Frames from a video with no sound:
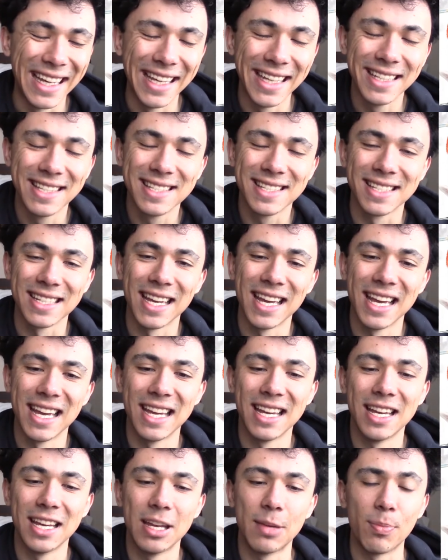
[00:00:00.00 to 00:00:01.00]
it's
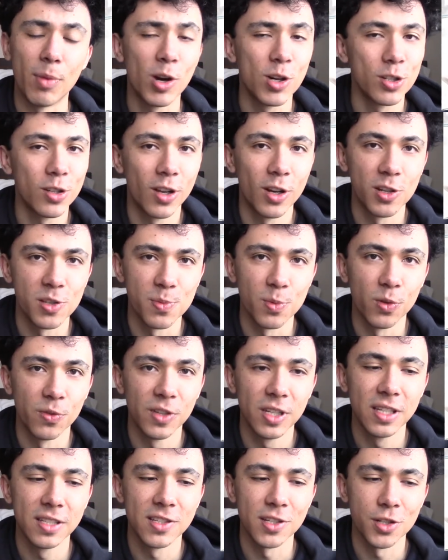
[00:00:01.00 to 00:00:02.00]
a martial arts
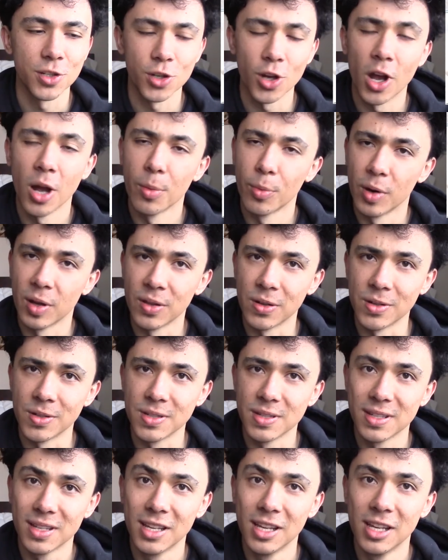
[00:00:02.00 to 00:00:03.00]
movie. It's a Shaw
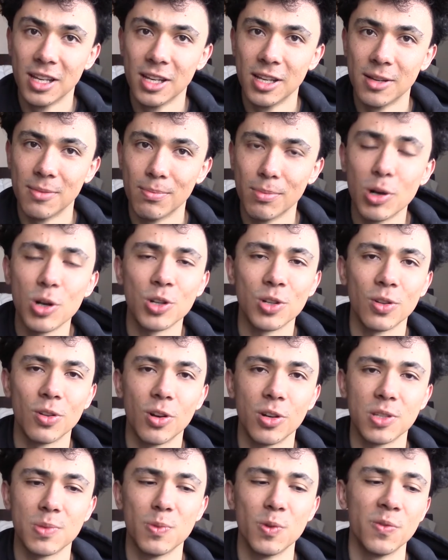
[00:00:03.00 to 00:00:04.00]
Brothers martial
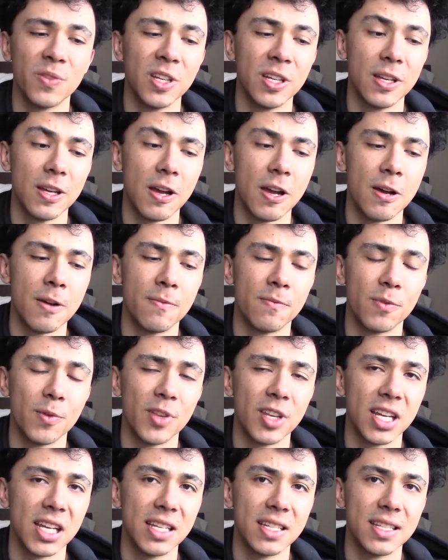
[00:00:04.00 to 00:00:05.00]
arts movie um,
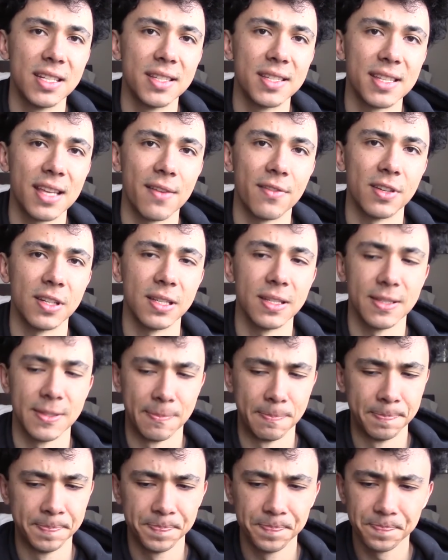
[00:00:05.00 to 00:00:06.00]
from the 1970s.
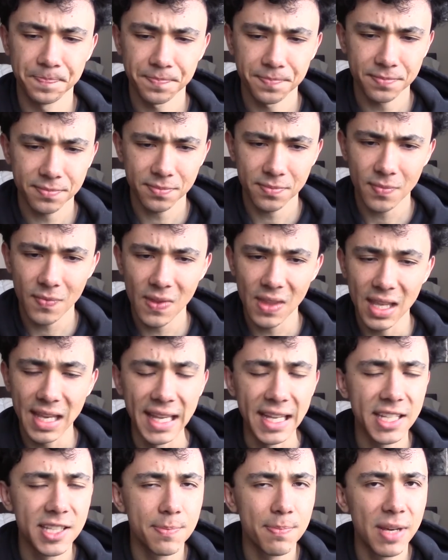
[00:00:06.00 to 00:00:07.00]

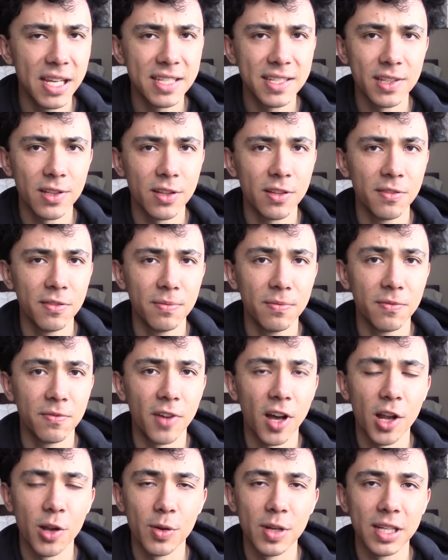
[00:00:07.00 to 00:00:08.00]
It's basically
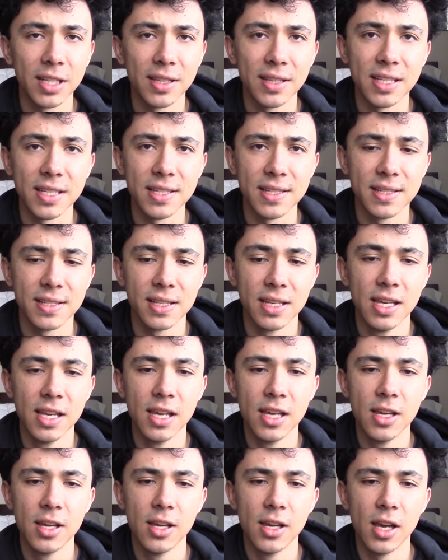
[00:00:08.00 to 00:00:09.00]
following this
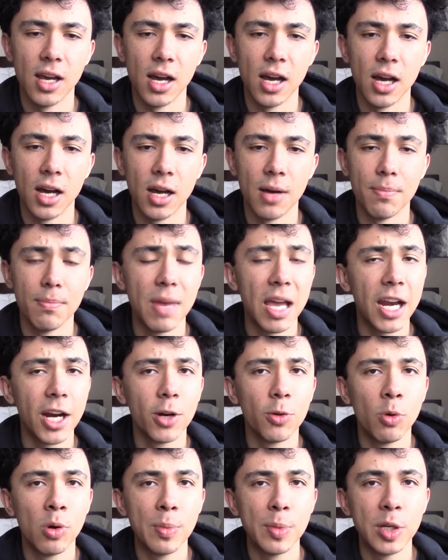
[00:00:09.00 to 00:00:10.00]
man and
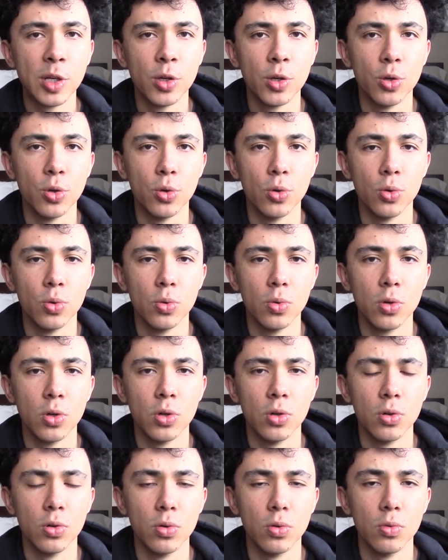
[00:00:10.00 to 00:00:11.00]
a woman who,
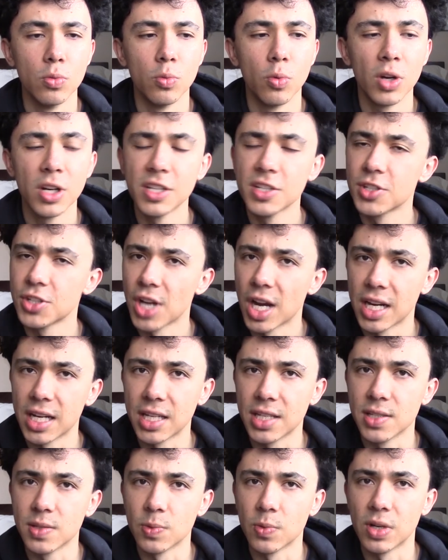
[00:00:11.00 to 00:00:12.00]
who one is
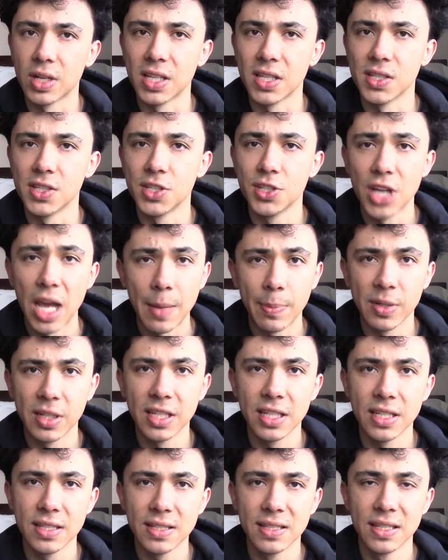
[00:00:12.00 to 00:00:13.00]
Chinese, one is
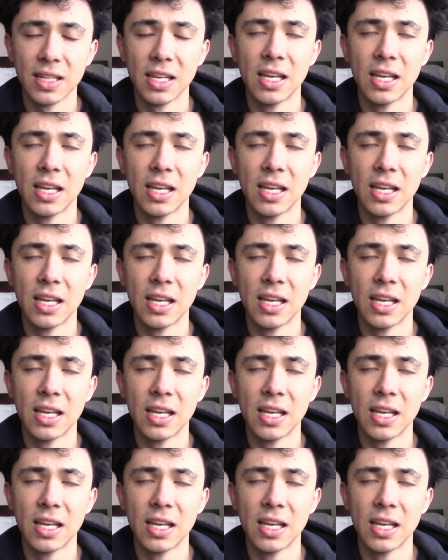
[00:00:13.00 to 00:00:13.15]
Japanese.